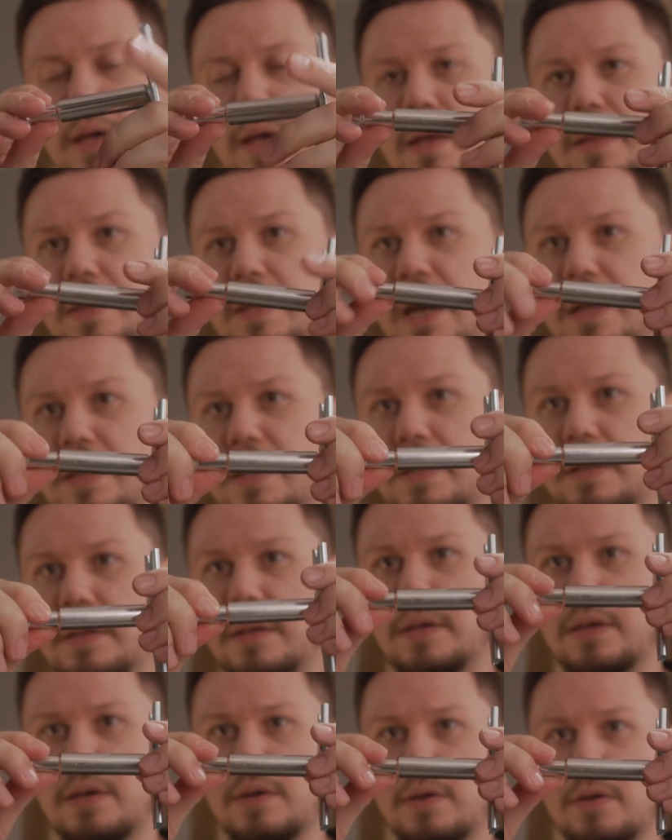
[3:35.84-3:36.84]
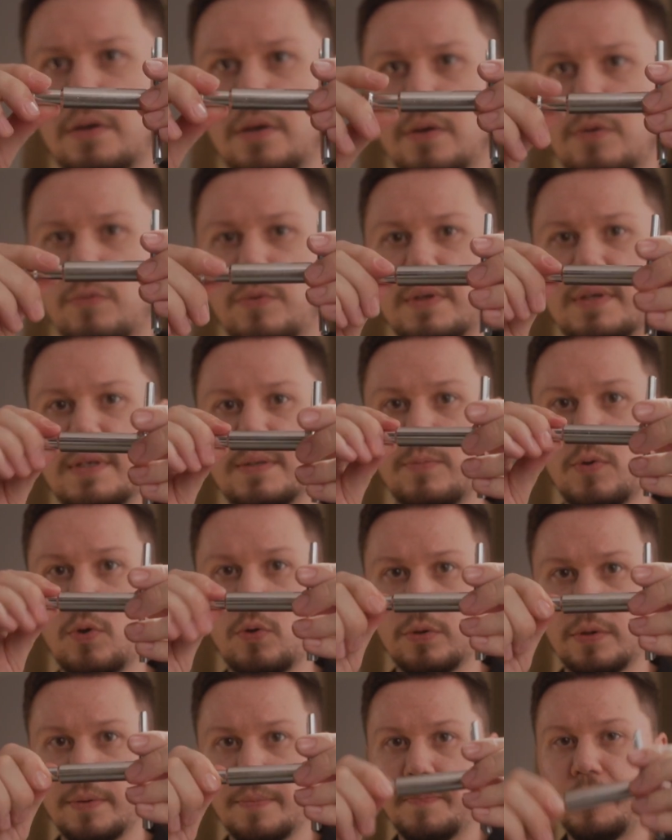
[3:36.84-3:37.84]
tighten it here with this
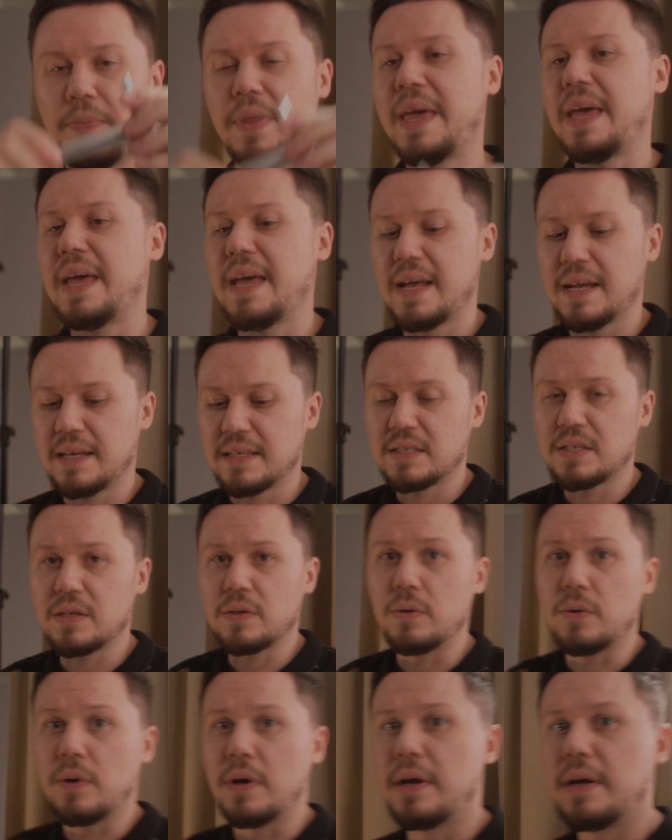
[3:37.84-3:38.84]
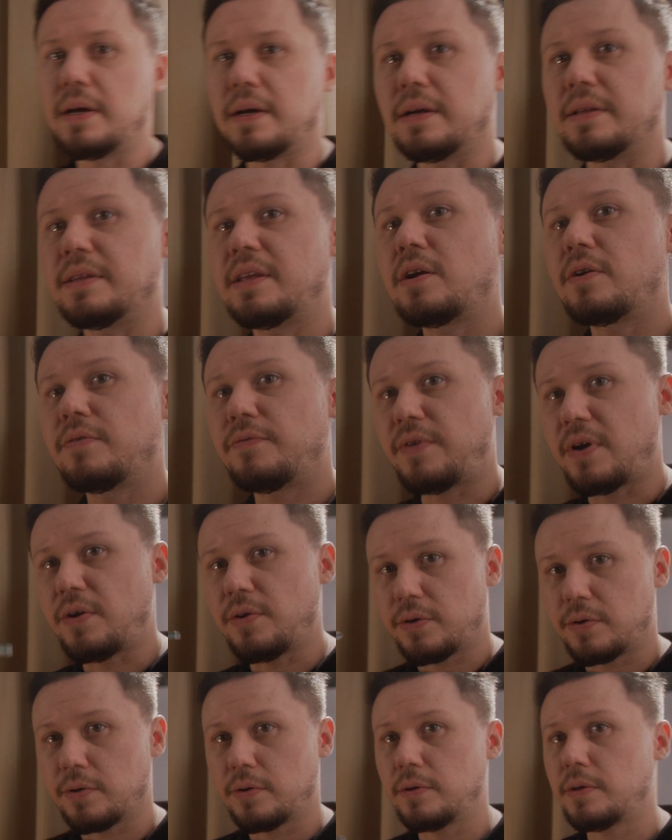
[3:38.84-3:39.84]
bolt. So they're very
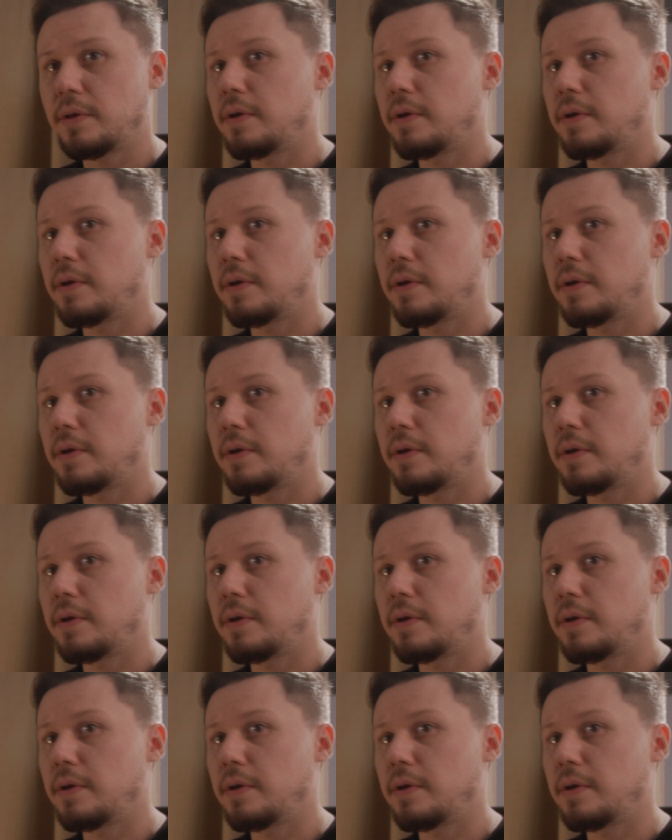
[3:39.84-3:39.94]
good